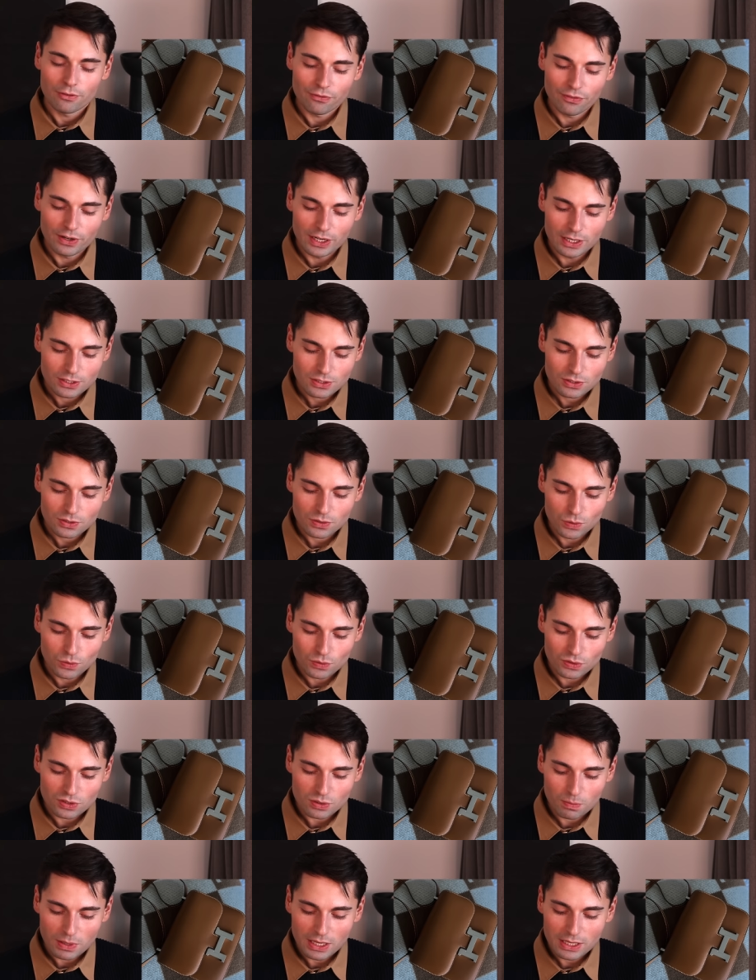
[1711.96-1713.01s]
really
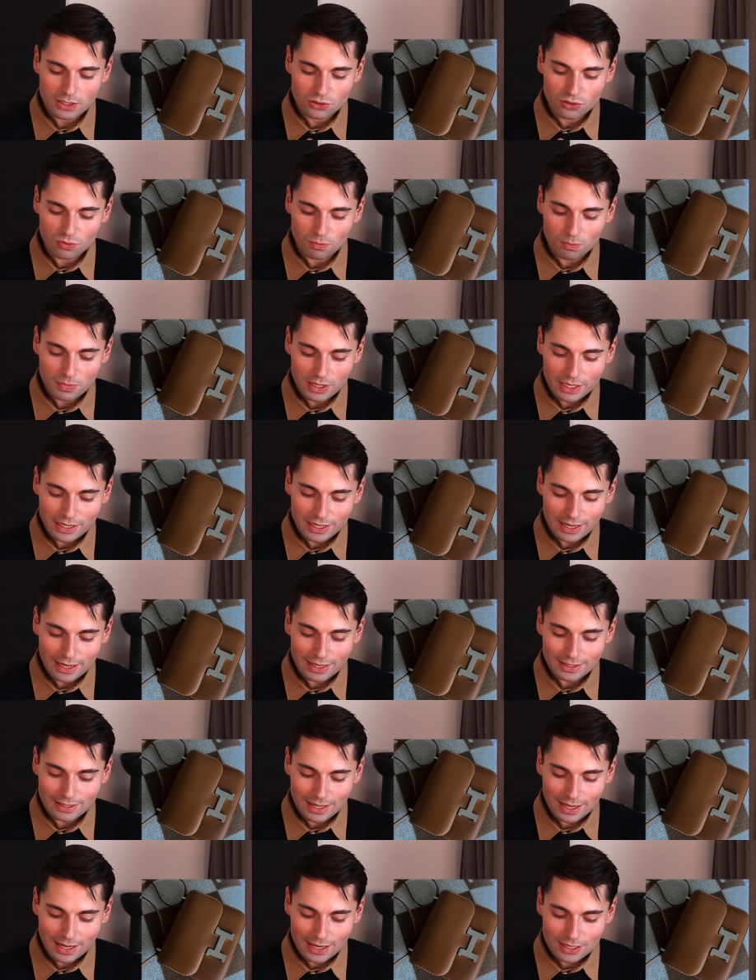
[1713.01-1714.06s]
suits me. To me,
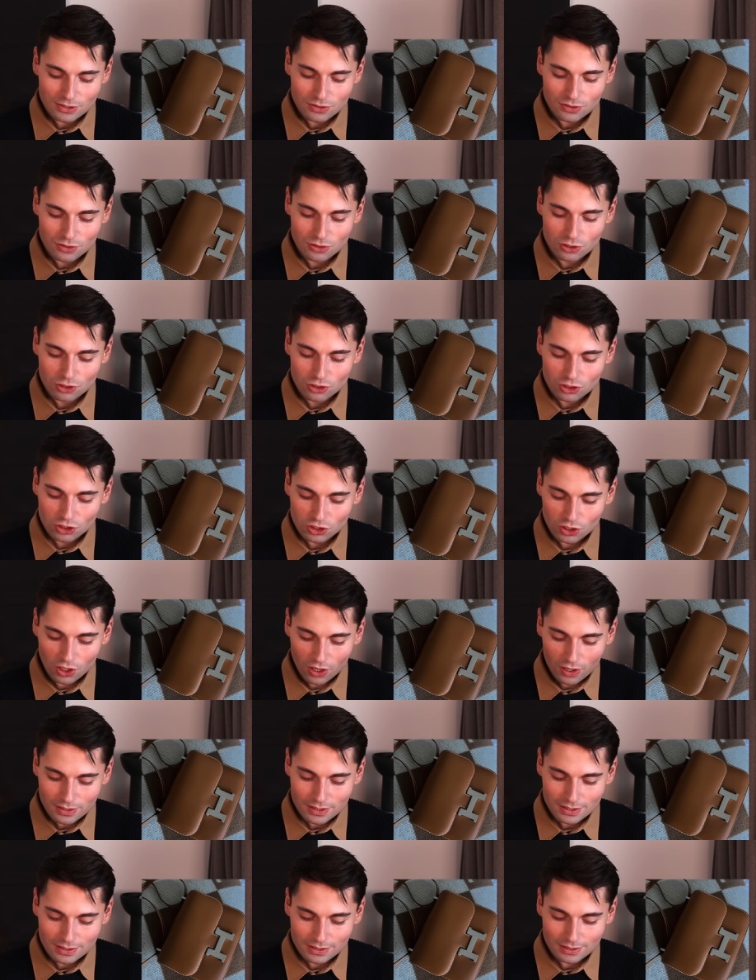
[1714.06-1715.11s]
it is
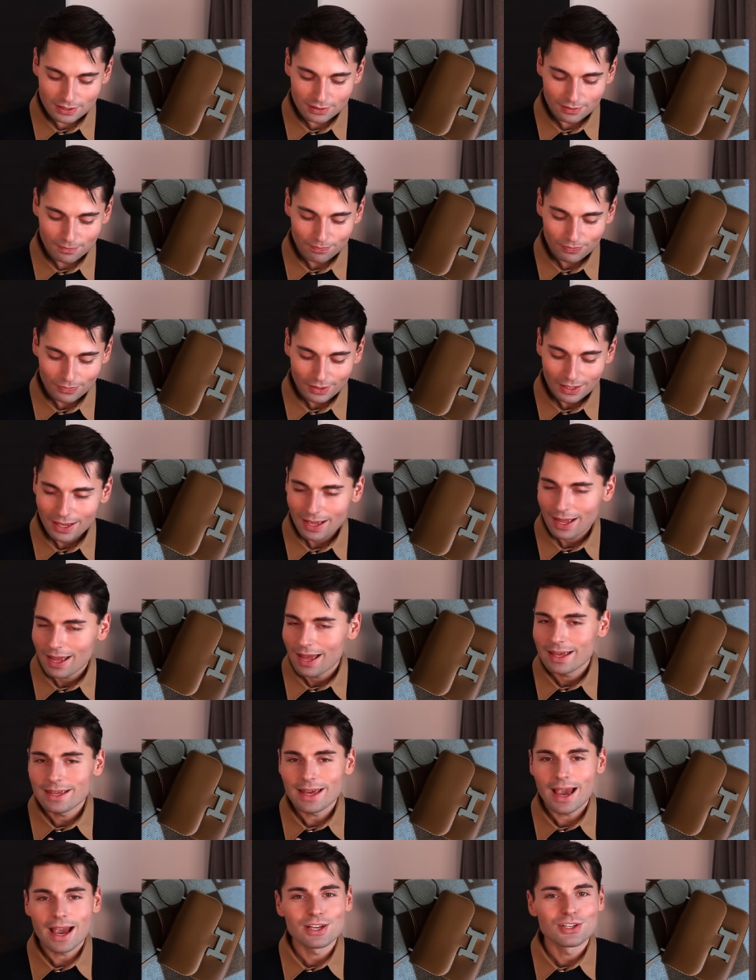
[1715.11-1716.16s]
just
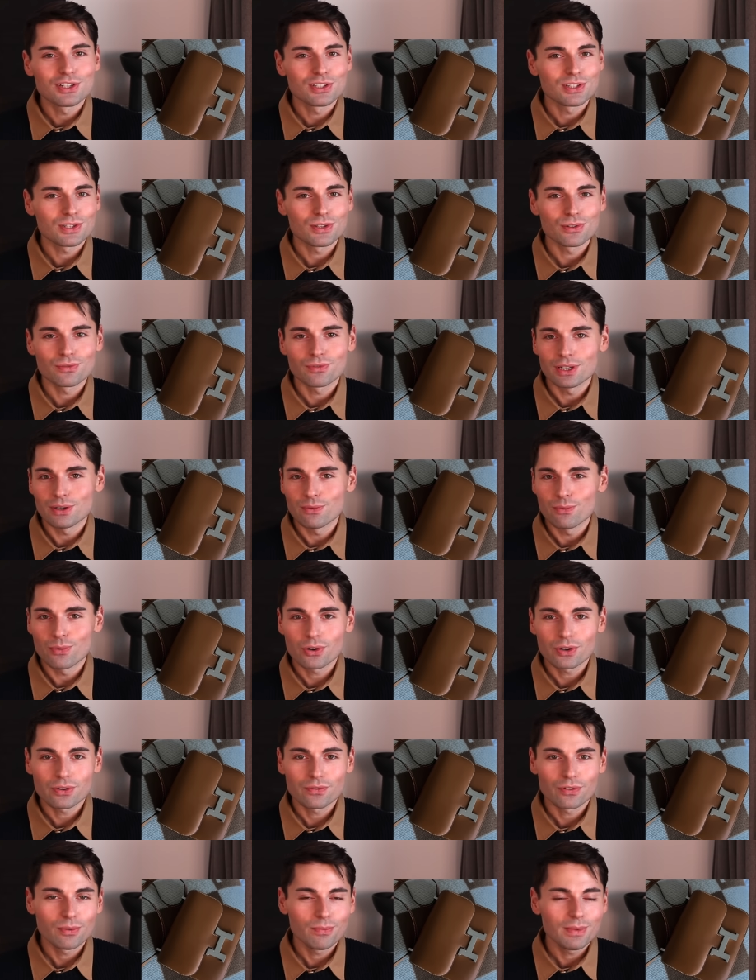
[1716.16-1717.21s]
yeah, it just doesn't really
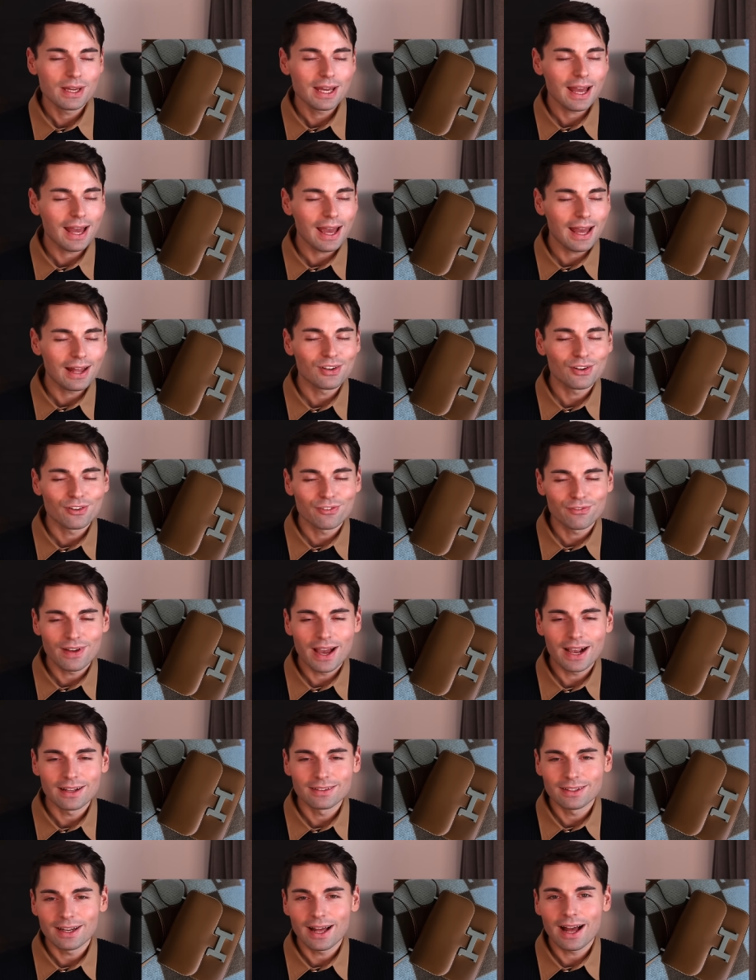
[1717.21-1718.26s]
work for me. And the
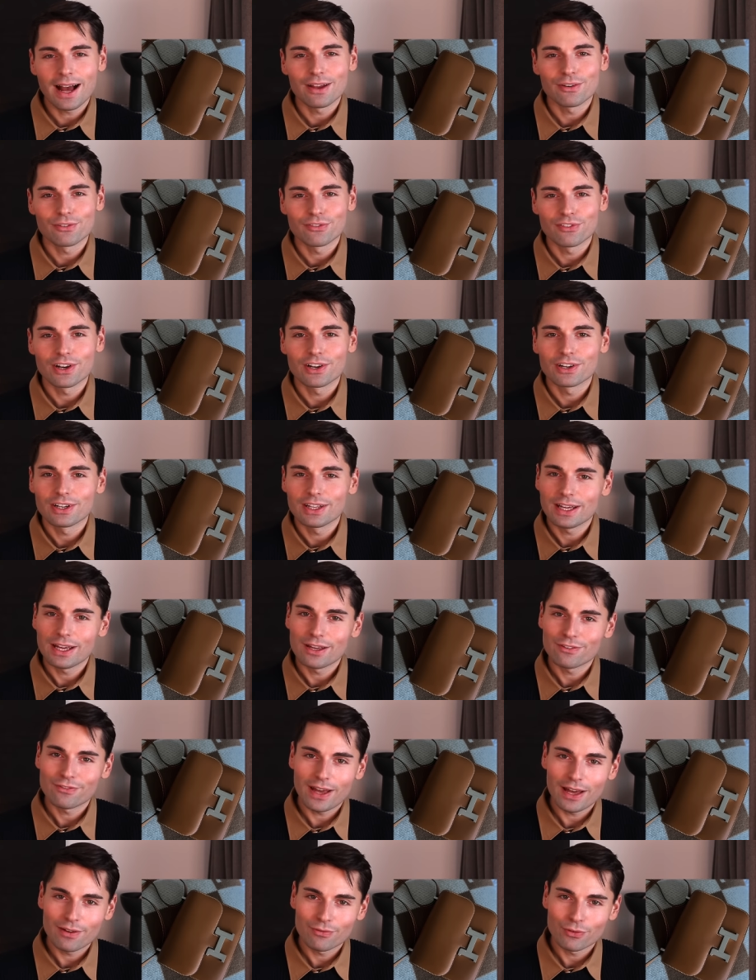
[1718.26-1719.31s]
fact that I rarely,
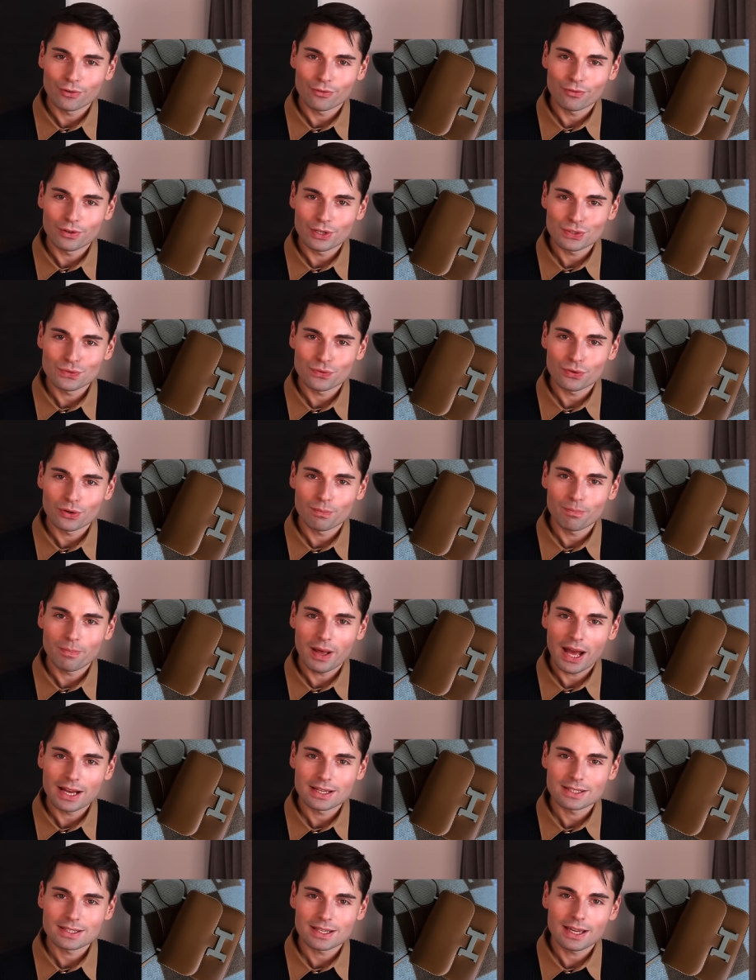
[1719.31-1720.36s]
if ever, reach for
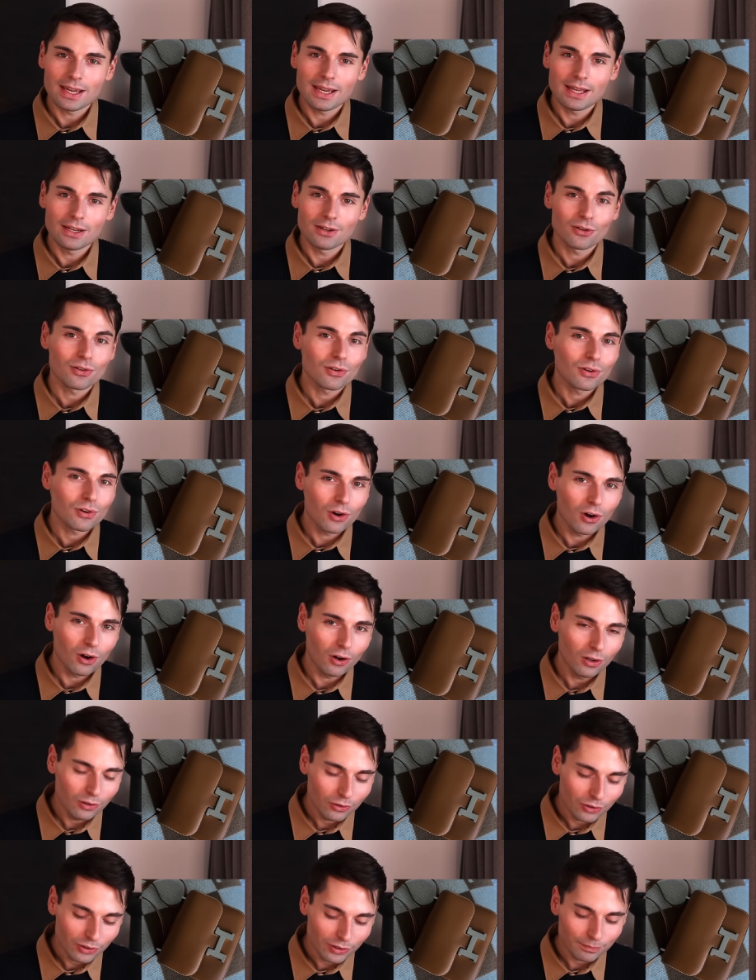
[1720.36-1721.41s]
bags in
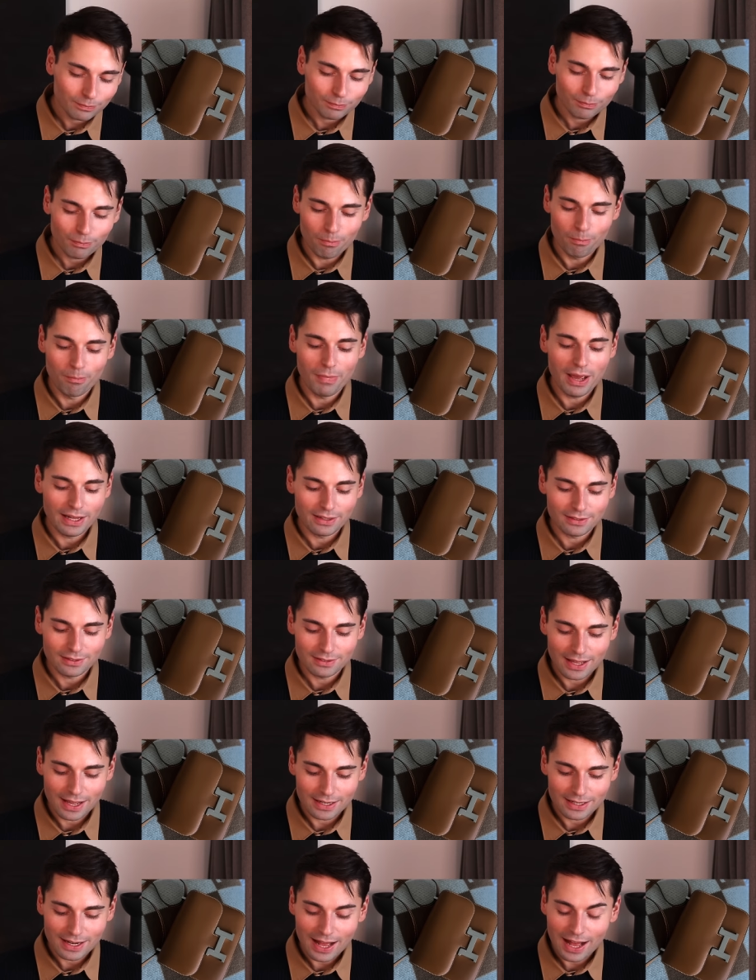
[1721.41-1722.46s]
color meant
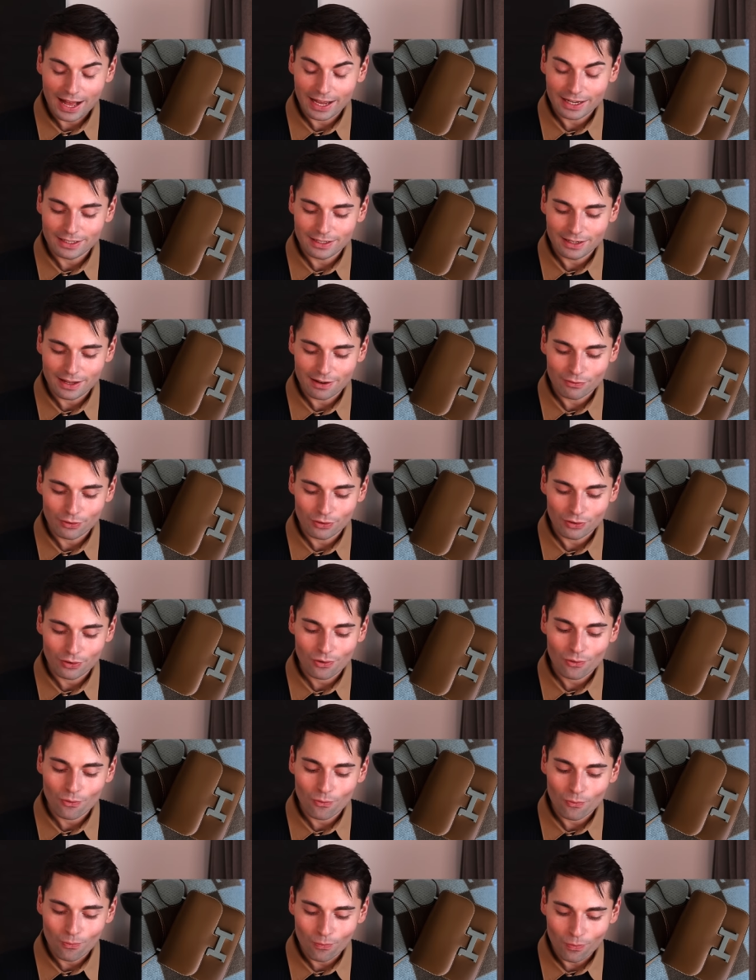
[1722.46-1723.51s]
that I never
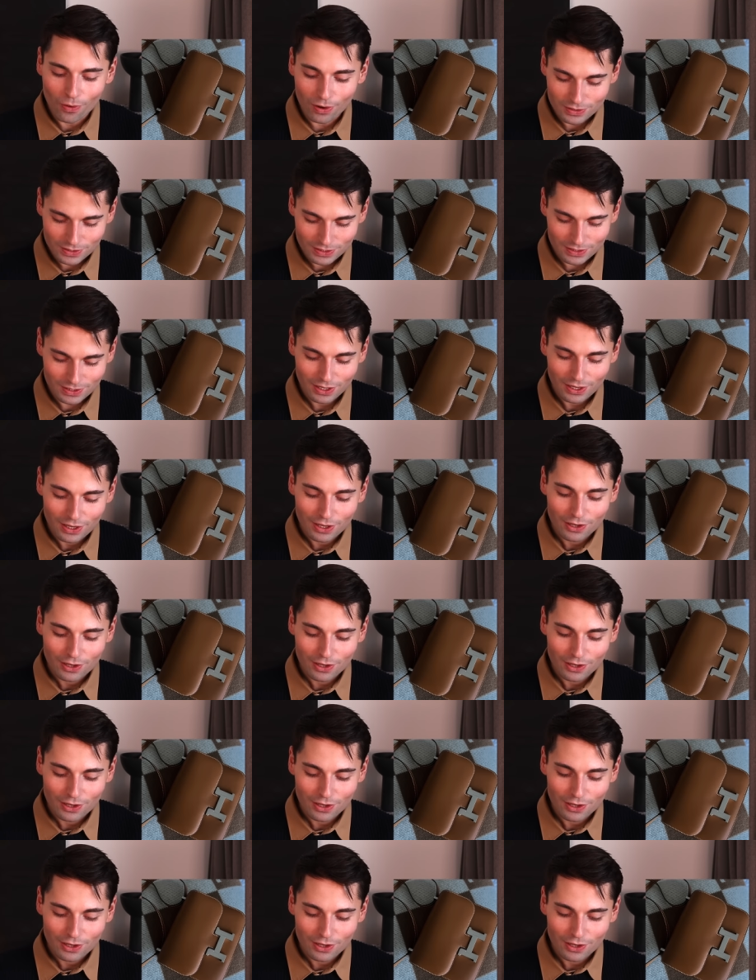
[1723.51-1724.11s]
once